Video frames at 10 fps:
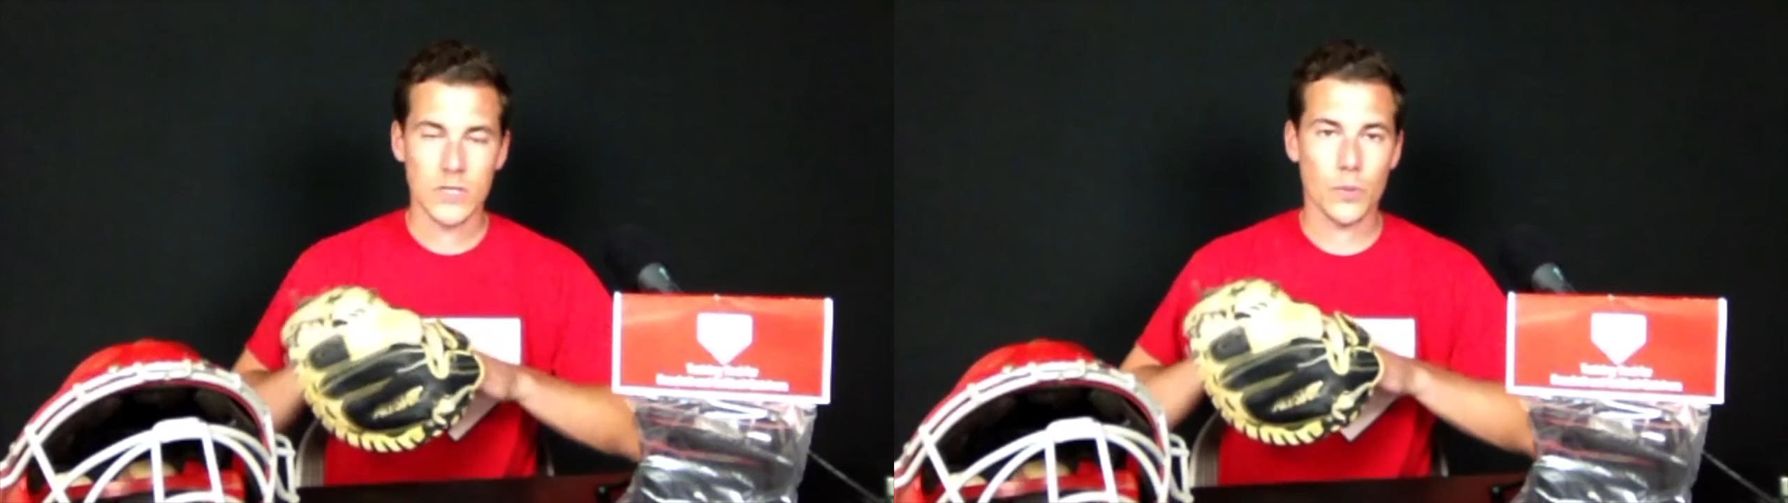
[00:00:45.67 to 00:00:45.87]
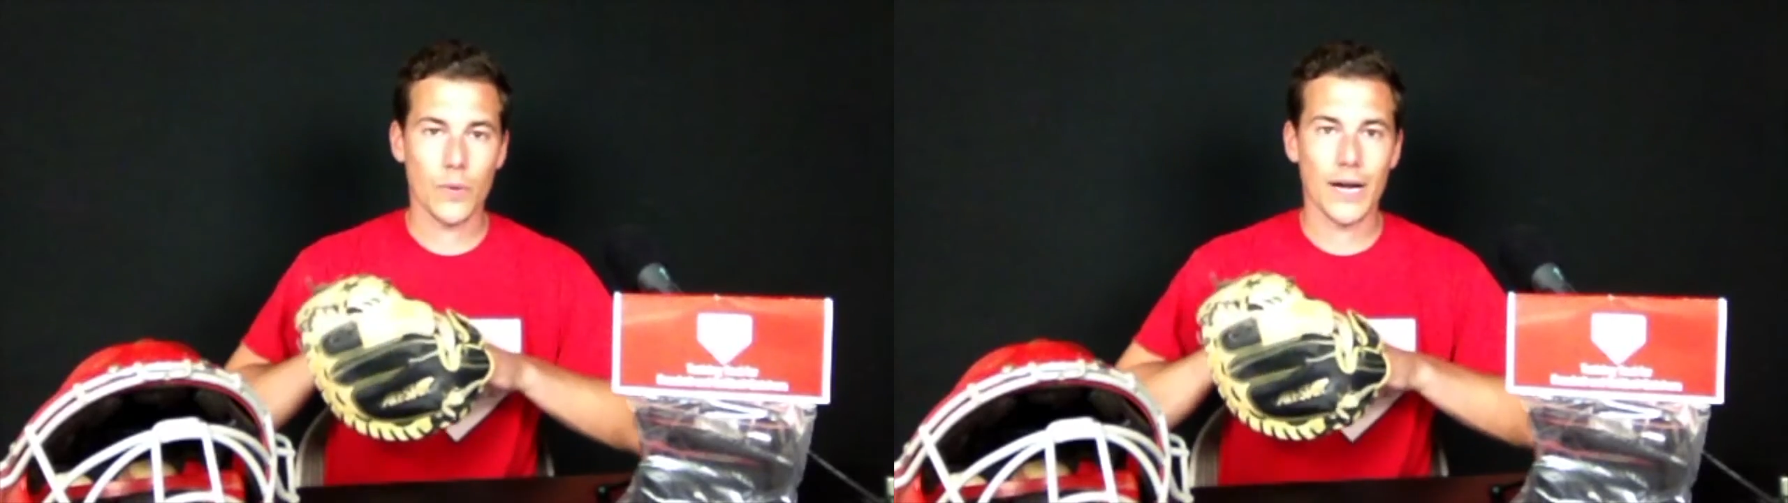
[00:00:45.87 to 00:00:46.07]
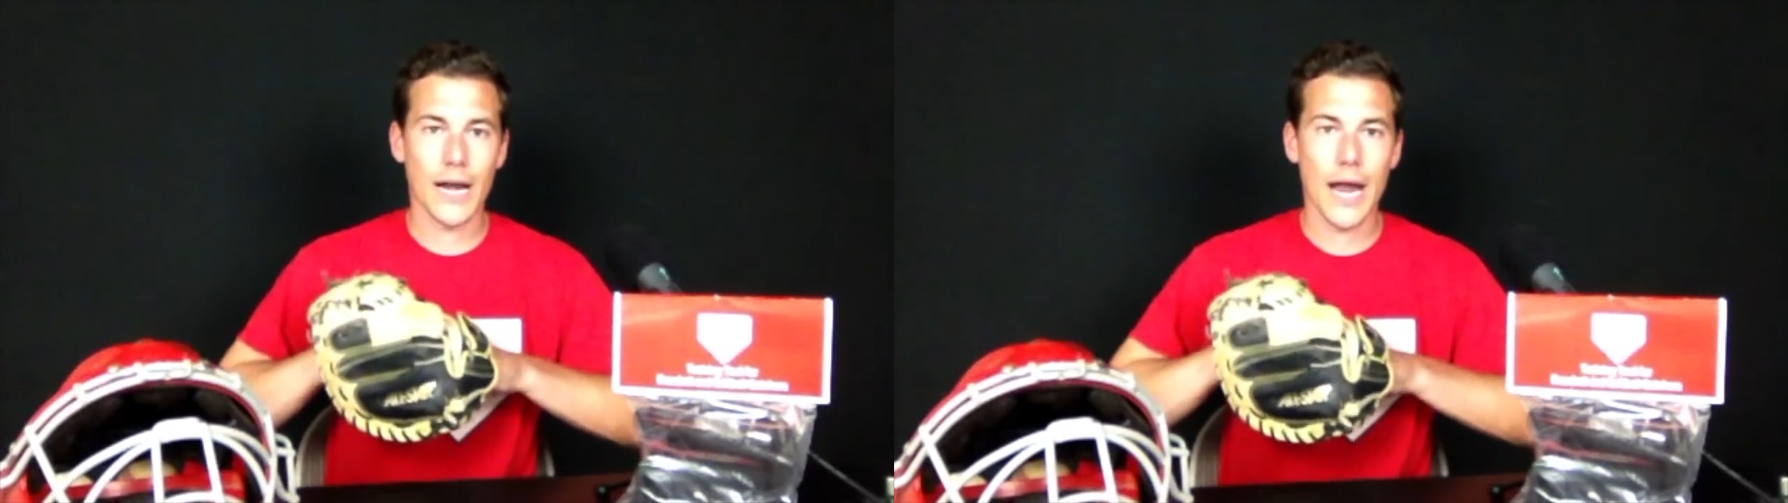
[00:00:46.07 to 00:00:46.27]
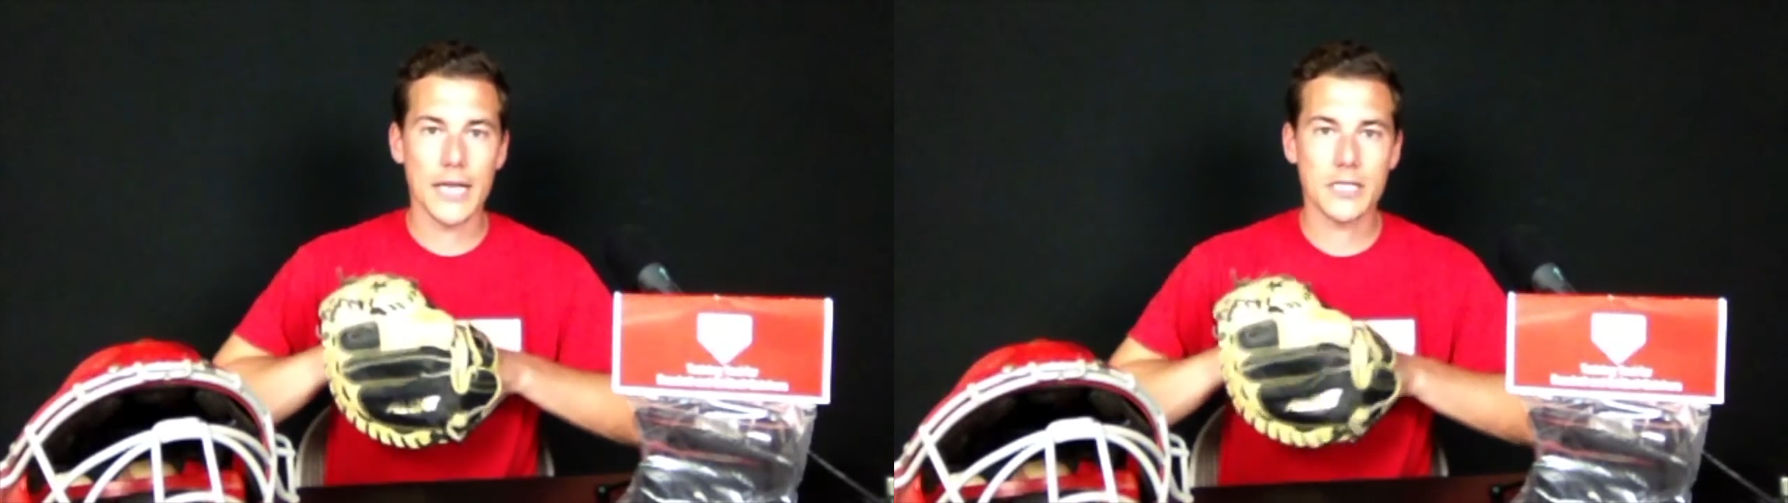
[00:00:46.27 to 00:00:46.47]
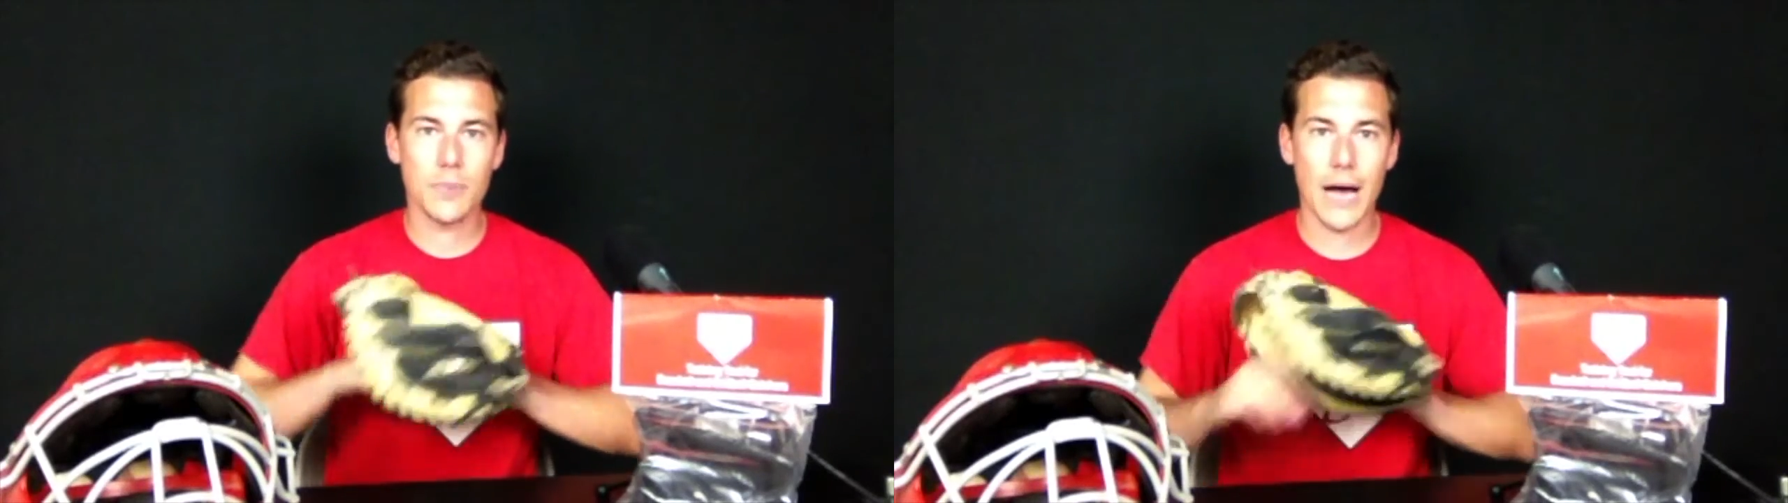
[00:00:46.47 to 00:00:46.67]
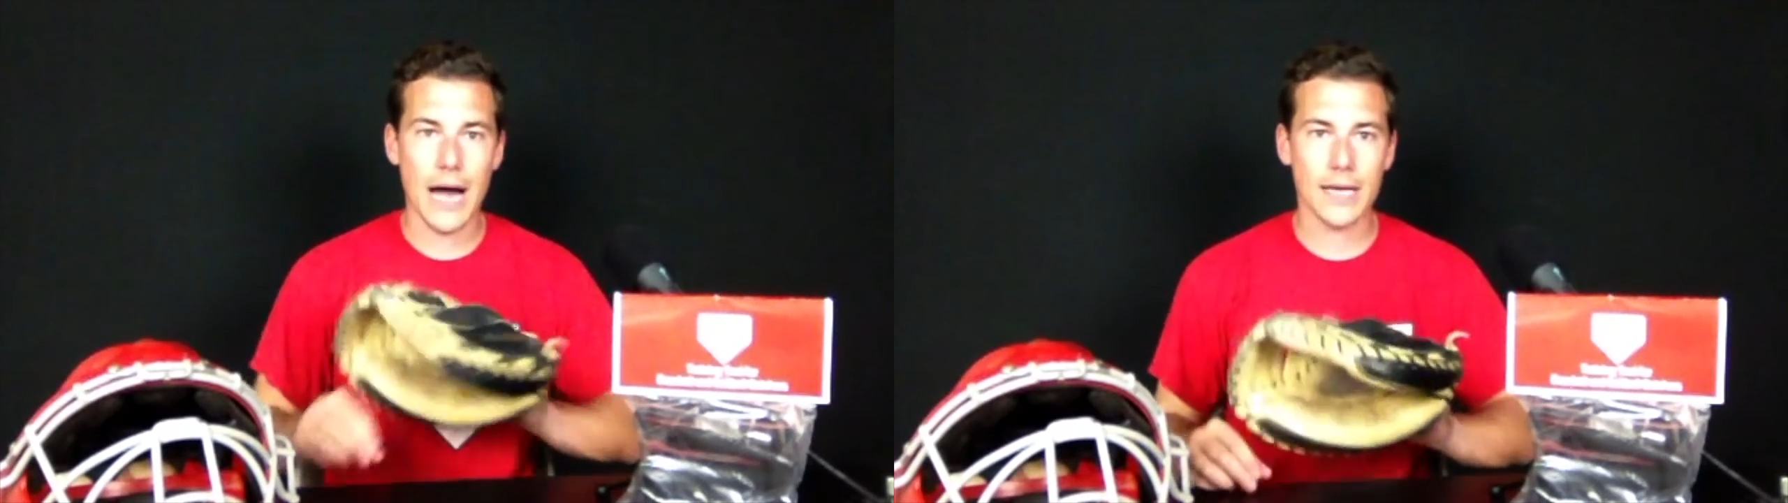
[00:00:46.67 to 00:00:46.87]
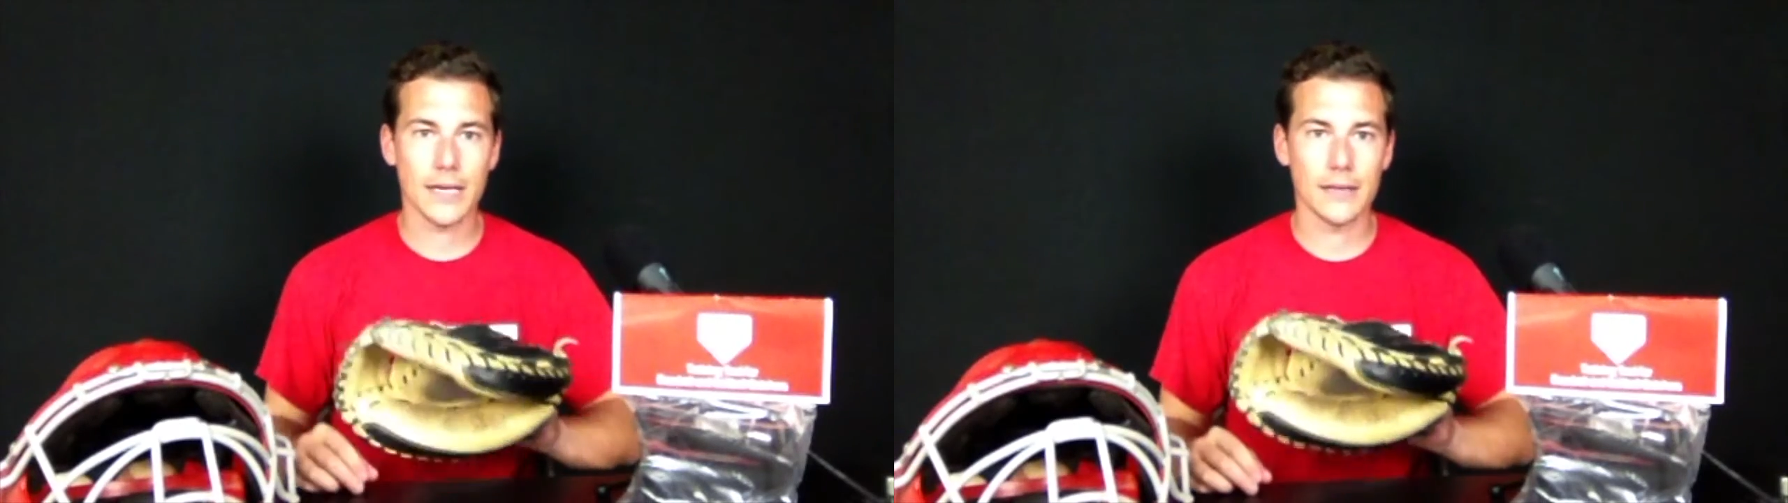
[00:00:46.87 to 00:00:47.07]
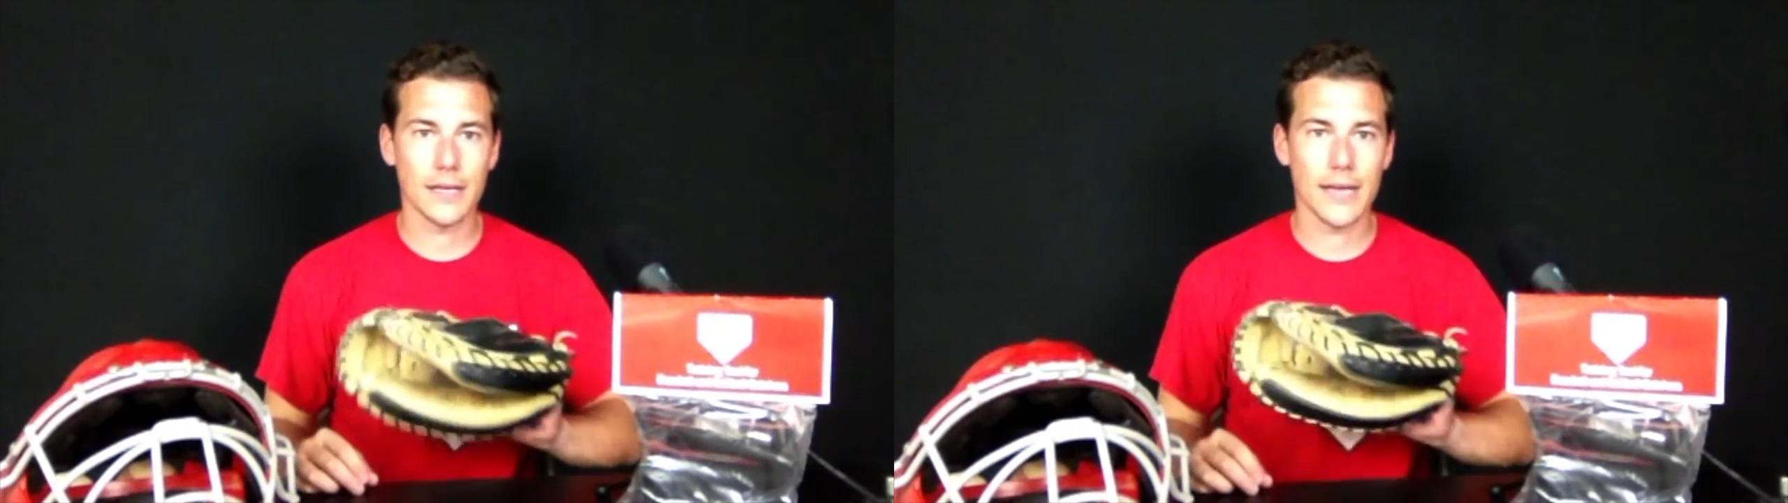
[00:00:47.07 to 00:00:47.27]
So we want a nice
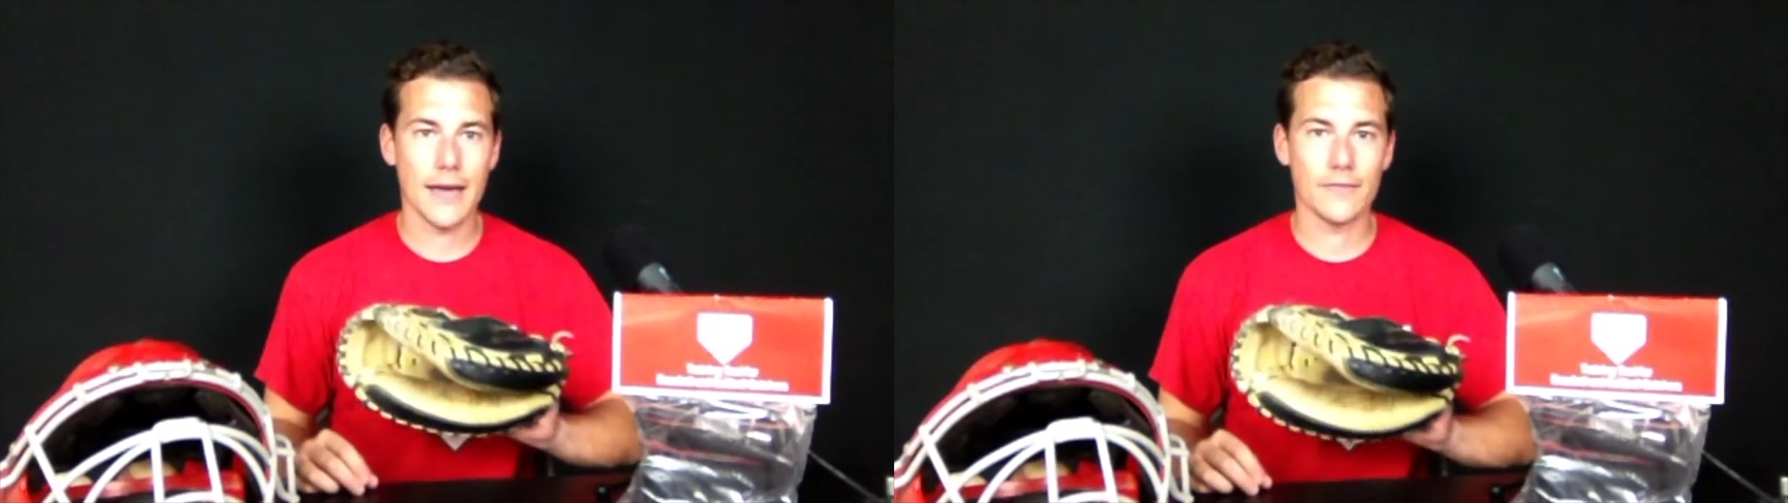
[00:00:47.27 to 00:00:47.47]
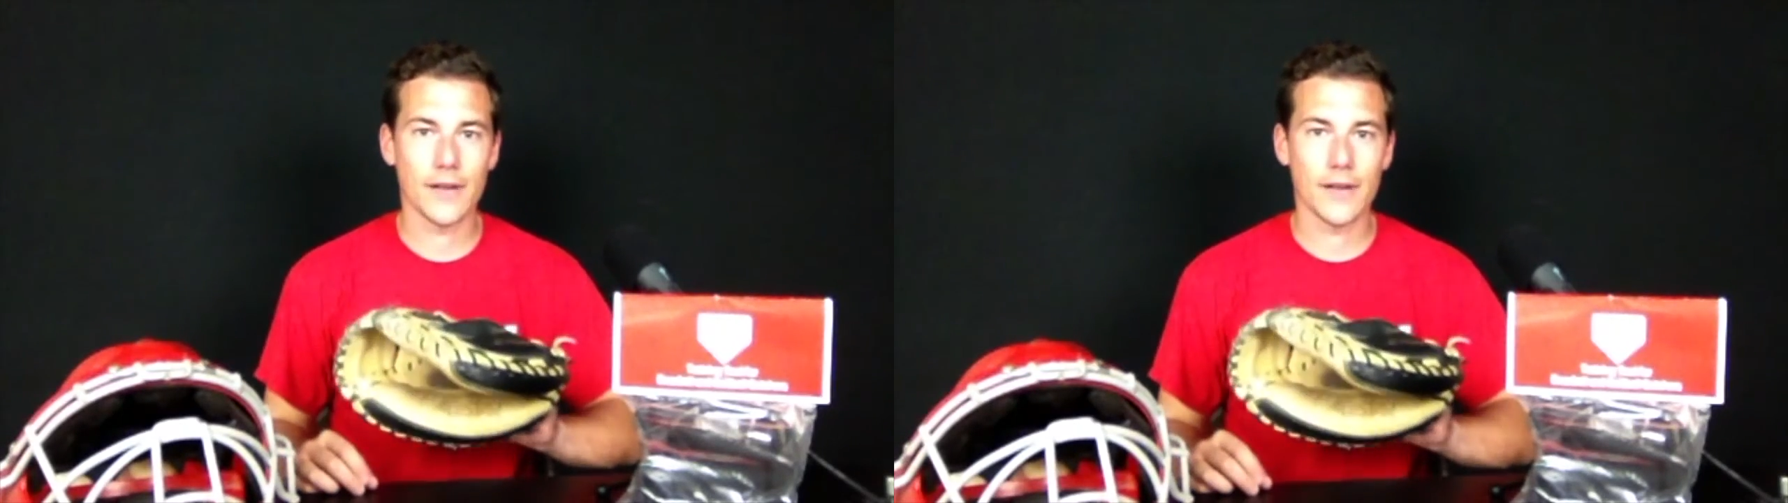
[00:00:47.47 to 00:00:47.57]
pocket and then have